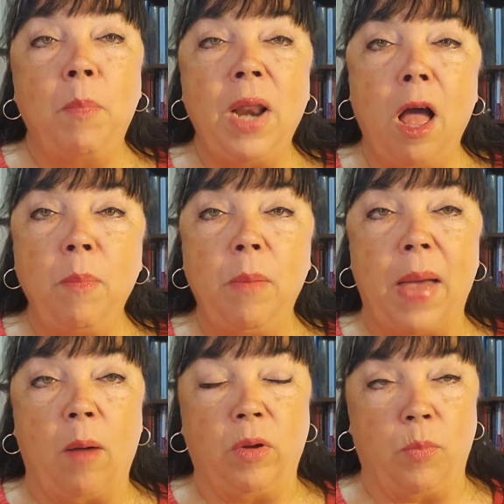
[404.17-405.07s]
But I'll be
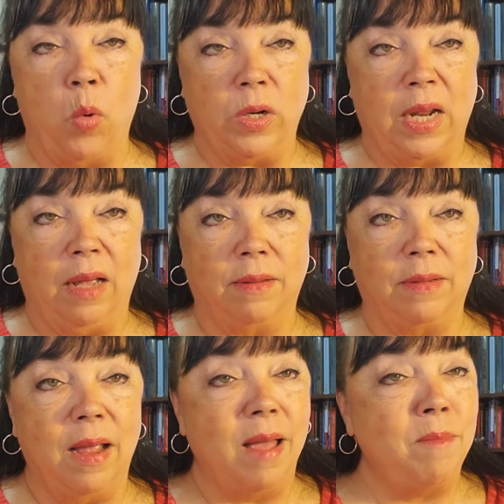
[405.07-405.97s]
back with more
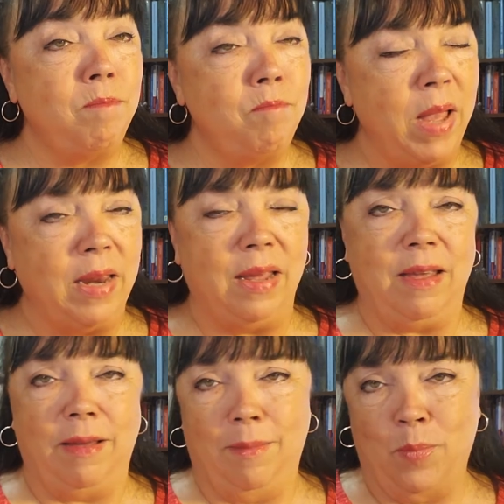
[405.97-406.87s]
tales, many
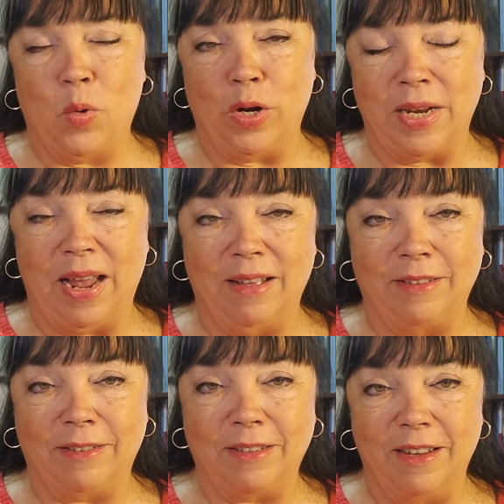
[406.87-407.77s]
more
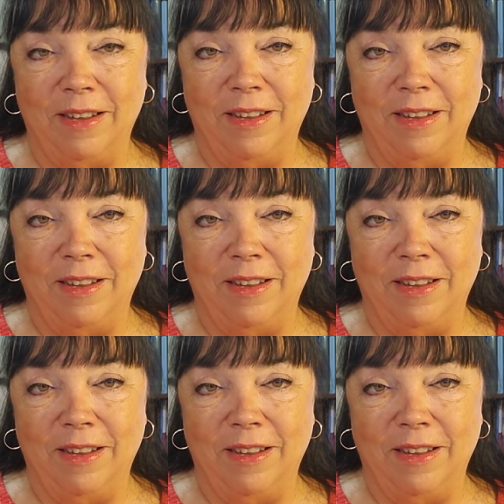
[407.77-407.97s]
tales.